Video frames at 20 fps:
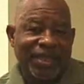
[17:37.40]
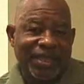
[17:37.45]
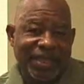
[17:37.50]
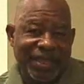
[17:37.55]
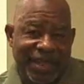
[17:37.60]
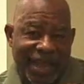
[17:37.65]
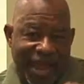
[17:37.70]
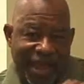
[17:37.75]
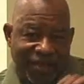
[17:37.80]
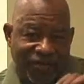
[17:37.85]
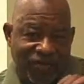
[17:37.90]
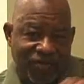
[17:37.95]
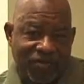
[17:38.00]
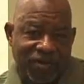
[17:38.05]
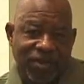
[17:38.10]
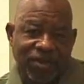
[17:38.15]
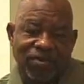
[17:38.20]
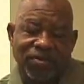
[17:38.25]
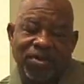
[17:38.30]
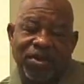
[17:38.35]
That's when
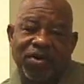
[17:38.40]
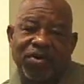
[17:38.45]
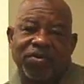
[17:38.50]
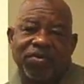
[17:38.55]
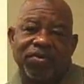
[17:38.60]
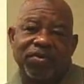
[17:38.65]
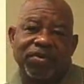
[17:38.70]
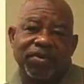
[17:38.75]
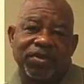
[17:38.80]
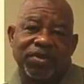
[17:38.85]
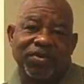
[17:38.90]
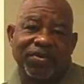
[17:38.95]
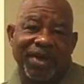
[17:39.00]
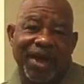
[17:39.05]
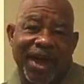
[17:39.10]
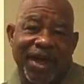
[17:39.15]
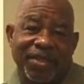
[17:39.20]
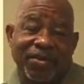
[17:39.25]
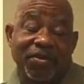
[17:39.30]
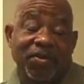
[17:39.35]
you know you
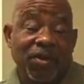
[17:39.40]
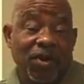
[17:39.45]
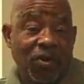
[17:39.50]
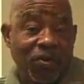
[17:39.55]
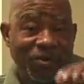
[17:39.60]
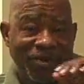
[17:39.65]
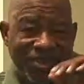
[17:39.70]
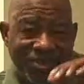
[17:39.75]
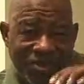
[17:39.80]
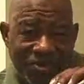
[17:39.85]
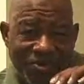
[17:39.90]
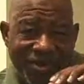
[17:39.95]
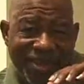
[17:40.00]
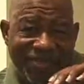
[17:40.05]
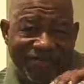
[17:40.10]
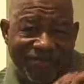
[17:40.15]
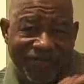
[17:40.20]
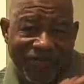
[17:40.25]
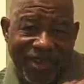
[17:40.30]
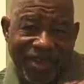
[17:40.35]
got it. When you can
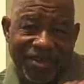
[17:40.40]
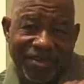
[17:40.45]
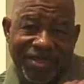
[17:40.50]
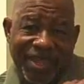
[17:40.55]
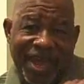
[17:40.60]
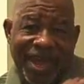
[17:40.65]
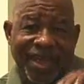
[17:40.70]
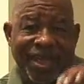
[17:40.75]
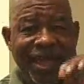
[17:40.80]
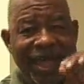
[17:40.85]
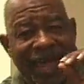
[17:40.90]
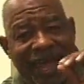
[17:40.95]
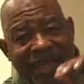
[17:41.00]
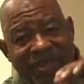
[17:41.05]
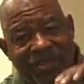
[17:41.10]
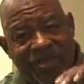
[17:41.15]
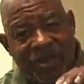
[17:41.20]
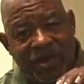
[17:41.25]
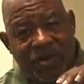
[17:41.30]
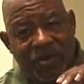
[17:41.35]
feel that
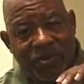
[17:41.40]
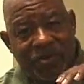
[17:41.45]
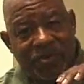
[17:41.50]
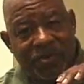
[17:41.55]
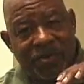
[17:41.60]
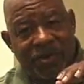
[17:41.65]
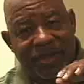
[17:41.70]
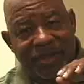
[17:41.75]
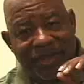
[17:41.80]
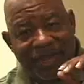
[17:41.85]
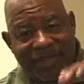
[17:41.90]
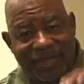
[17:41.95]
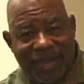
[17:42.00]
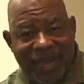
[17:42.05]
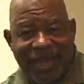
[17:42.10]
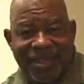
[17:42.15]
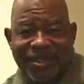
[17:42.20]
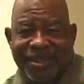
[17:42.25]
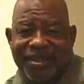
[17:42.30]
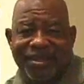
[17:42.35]
and know that
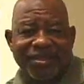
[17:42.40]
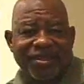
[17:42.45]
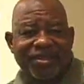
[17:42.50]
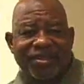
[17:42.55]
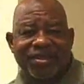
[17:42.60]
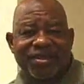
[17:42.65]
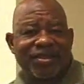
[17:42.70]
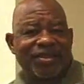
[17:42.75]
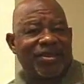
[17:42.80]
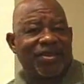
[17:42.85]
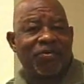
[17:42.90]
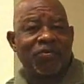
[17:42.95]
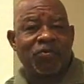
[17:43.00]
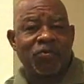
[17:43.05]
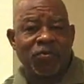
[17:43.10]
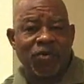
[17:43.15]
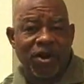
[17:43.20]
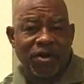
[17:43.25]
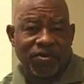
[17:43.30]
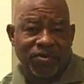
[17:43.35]
that is the
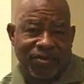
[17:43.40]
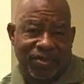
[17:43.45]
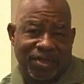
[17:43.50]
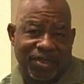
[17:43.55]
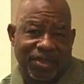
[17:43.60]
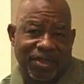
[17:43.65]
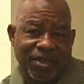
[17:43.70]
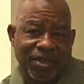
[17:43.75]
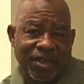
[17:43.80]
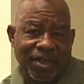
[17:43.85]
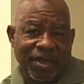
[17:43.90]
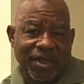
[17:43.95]
worst.